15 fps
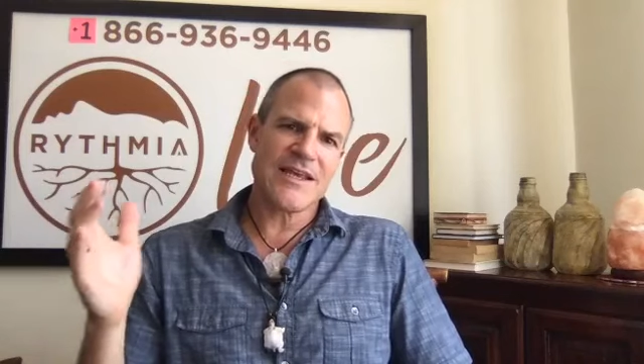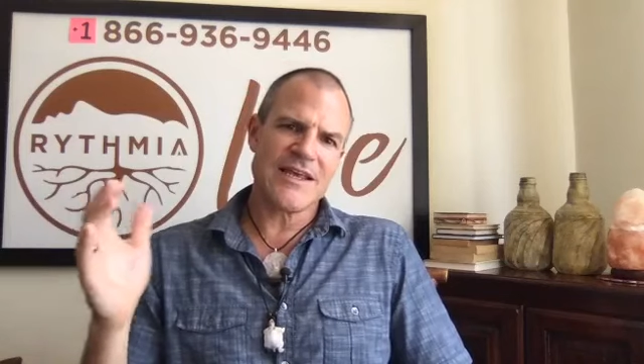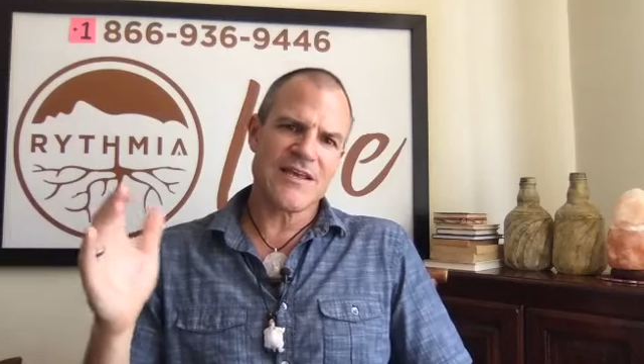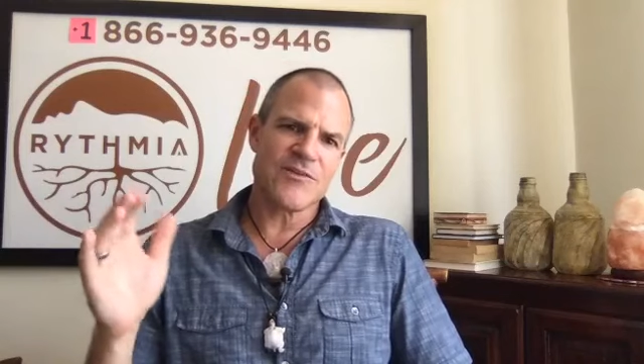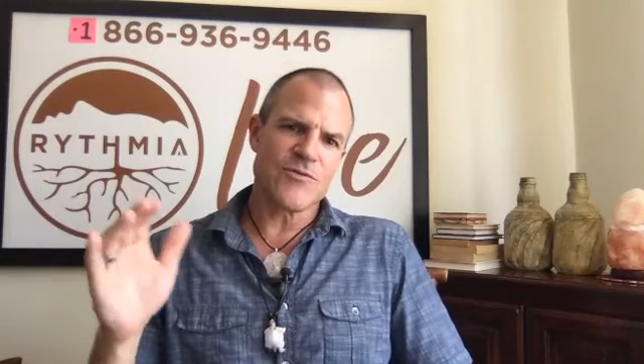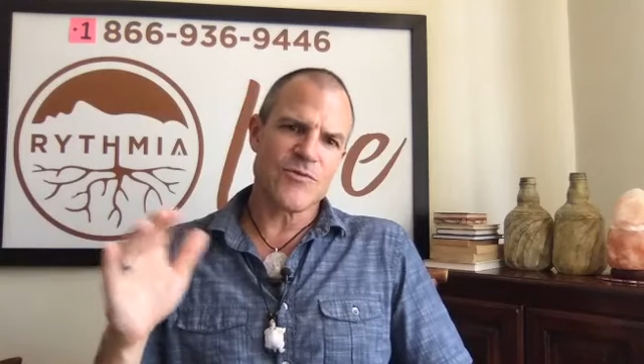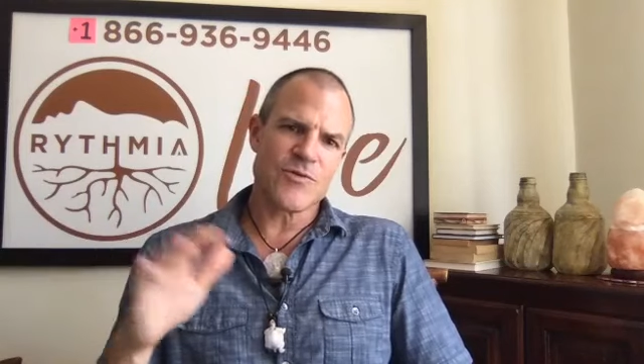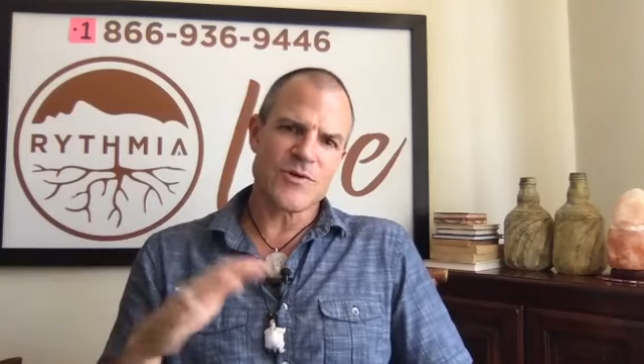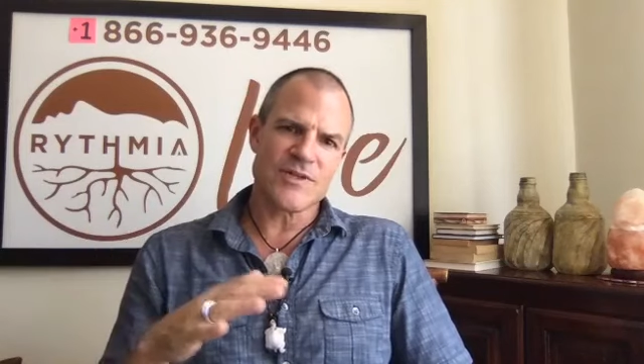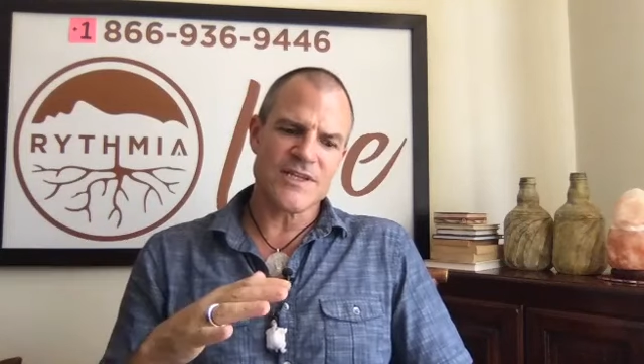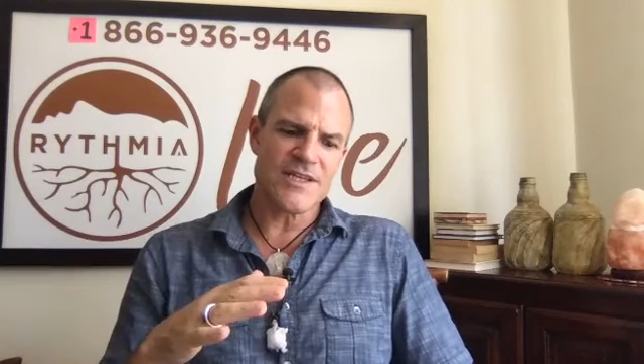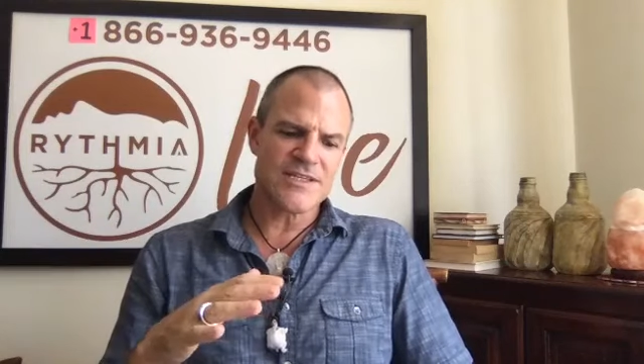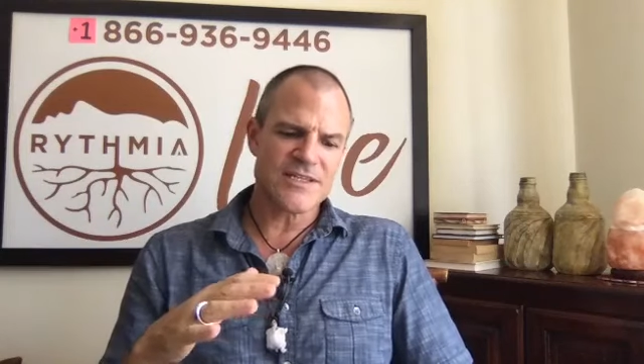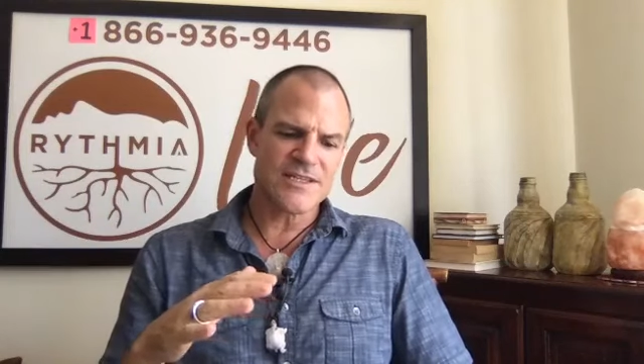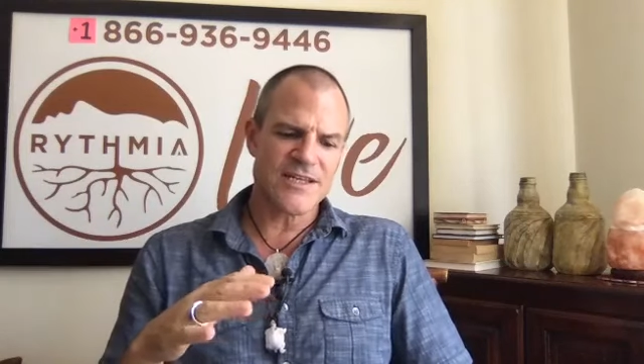and or
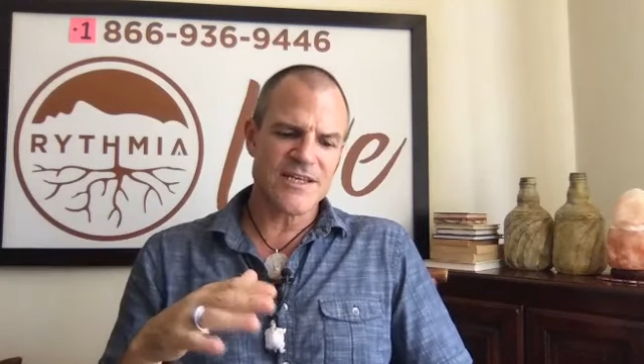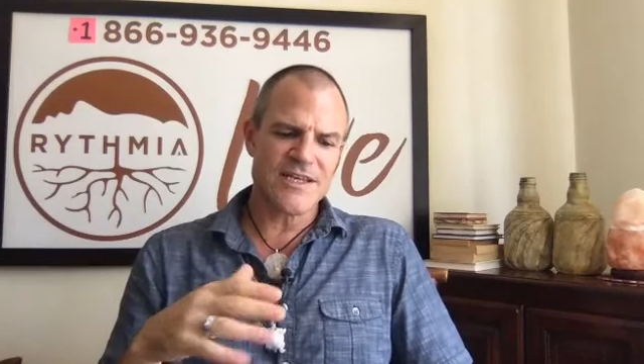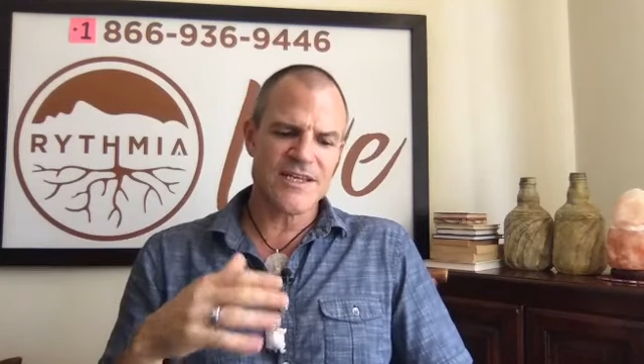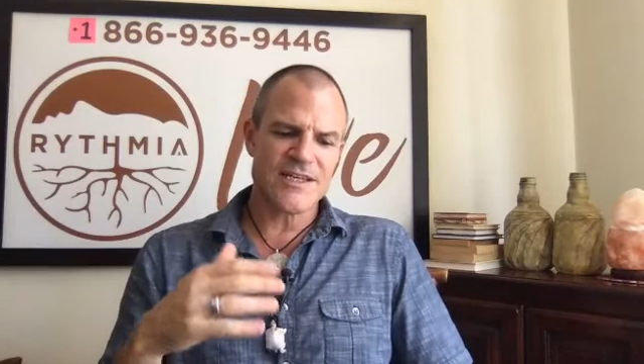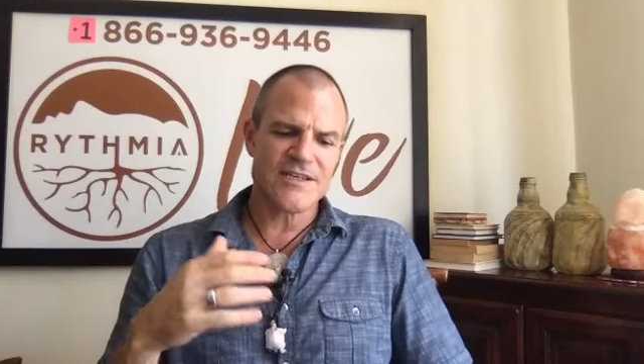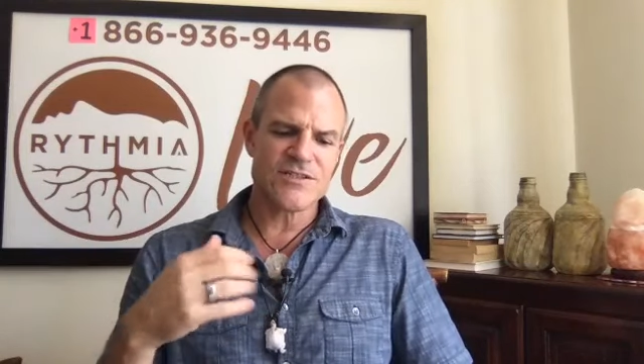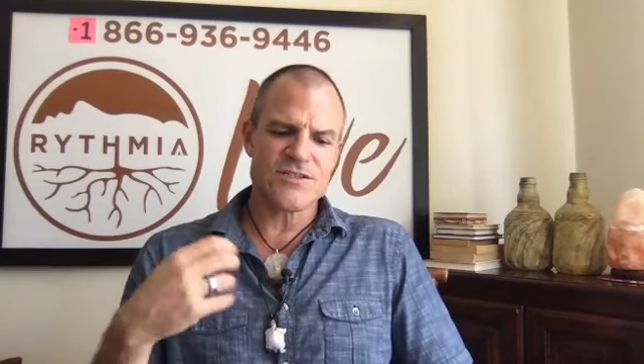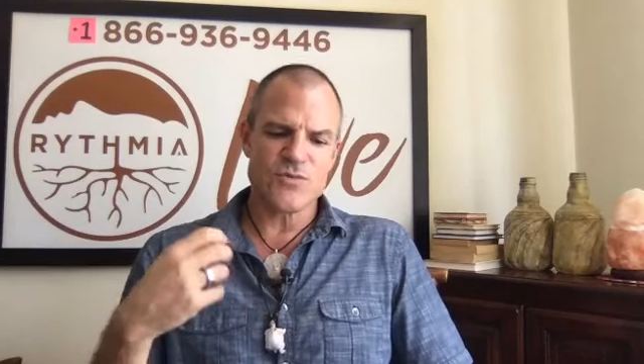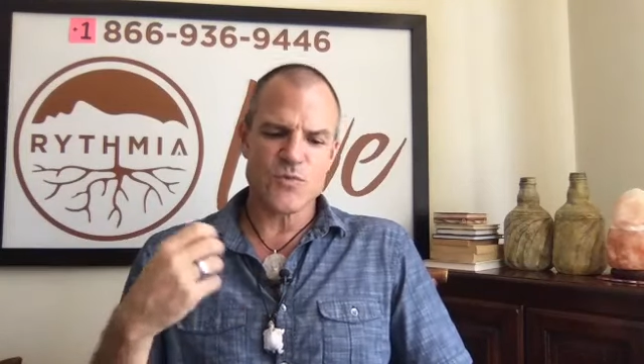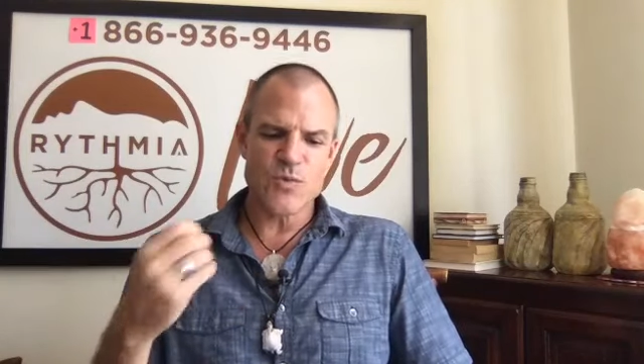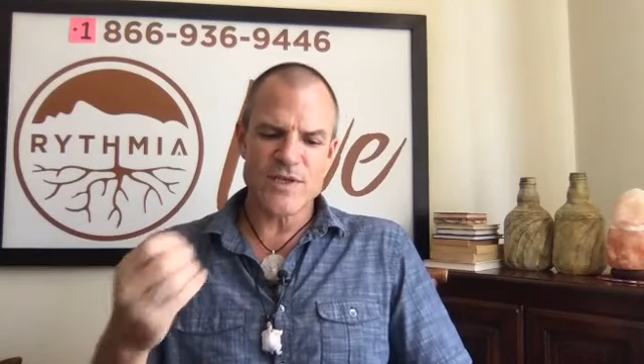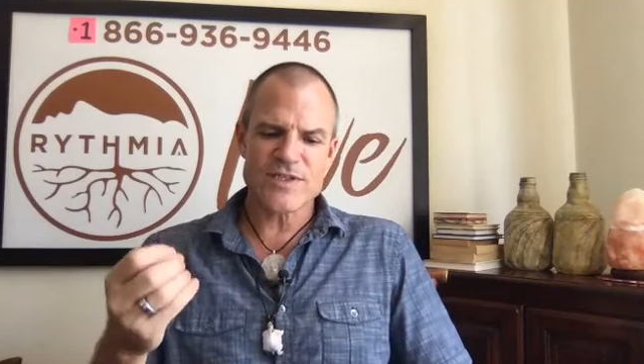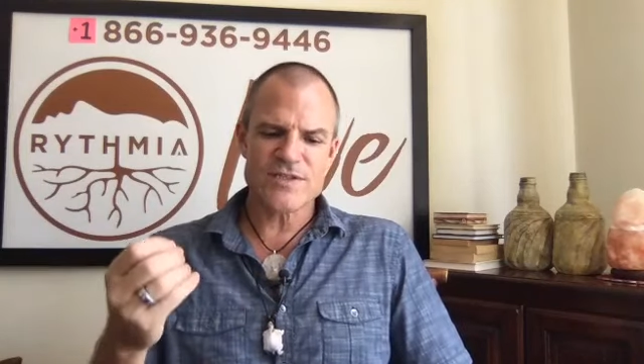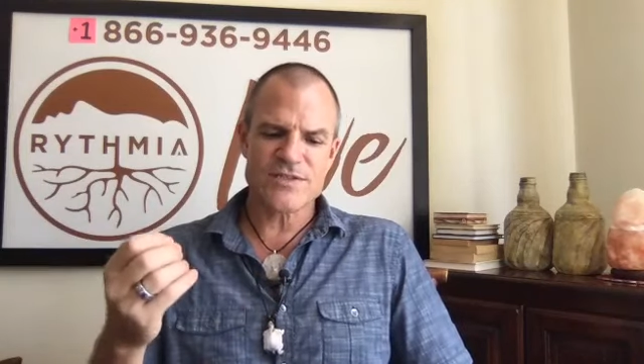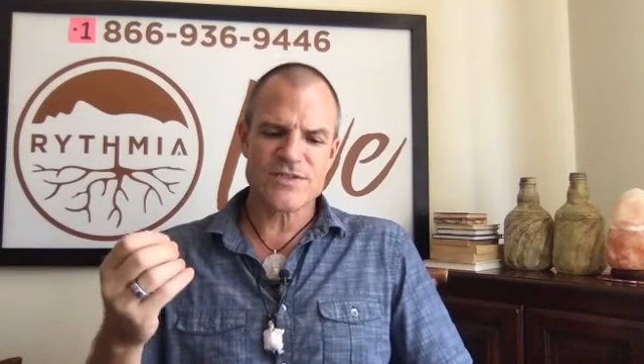listening to
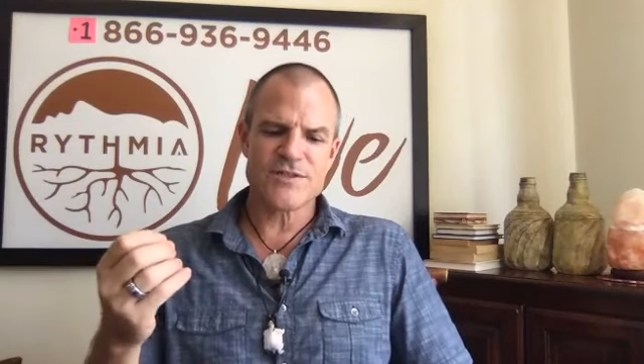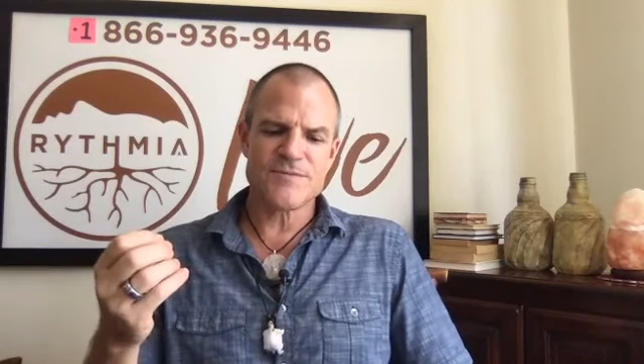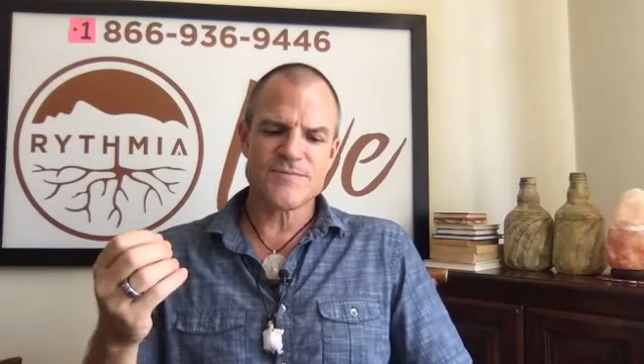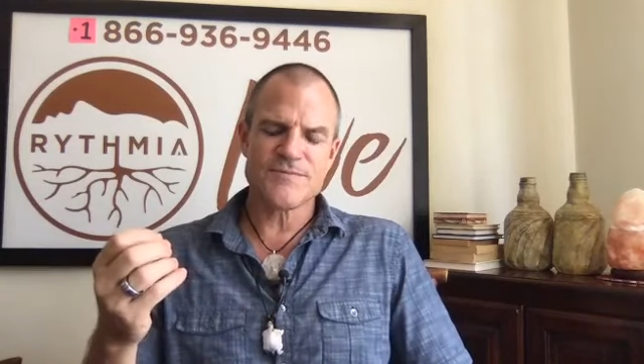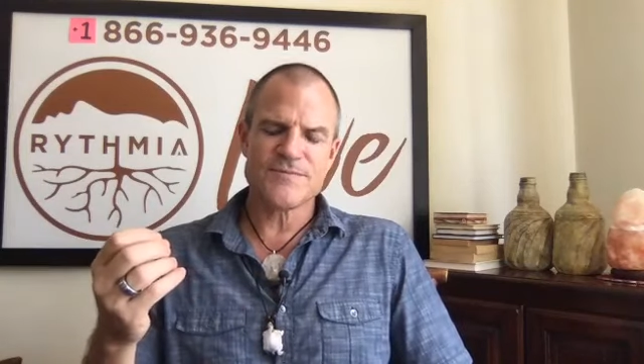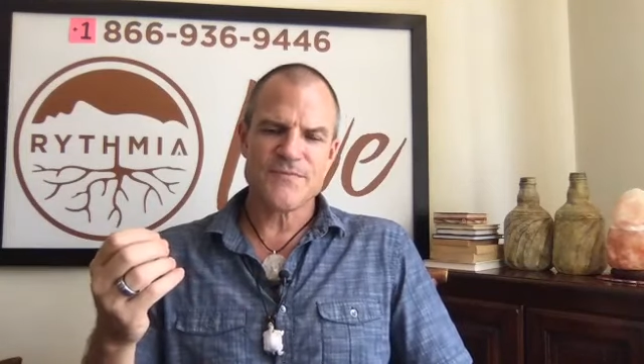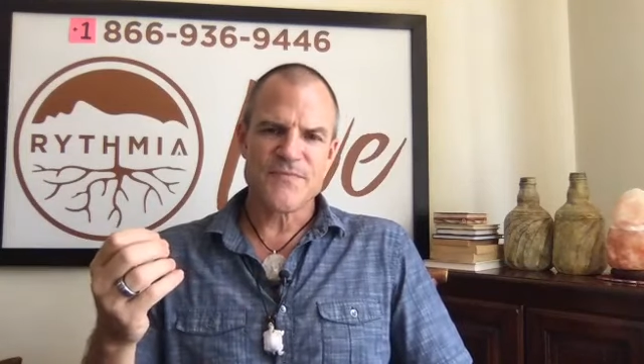wisdom